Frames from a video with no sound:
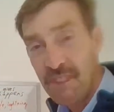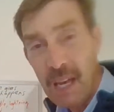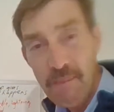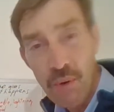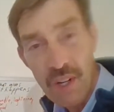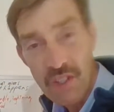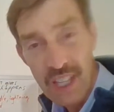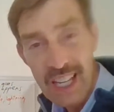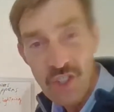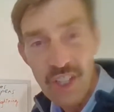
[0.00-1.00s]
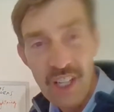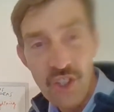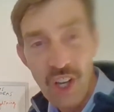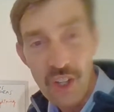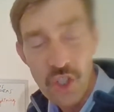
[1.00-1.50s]
vaporization
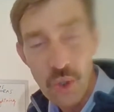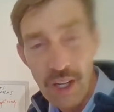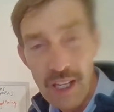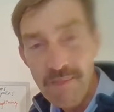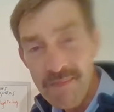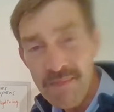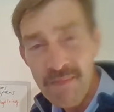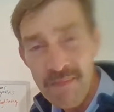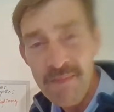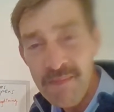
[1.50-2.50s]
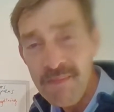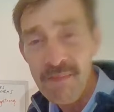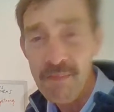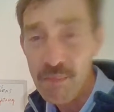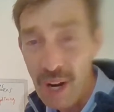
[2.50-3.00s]
is also a
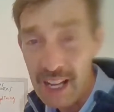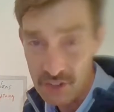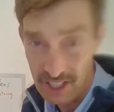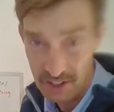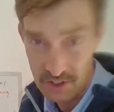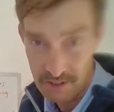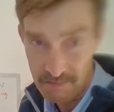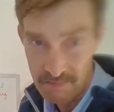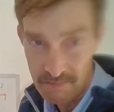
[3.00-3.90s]
process.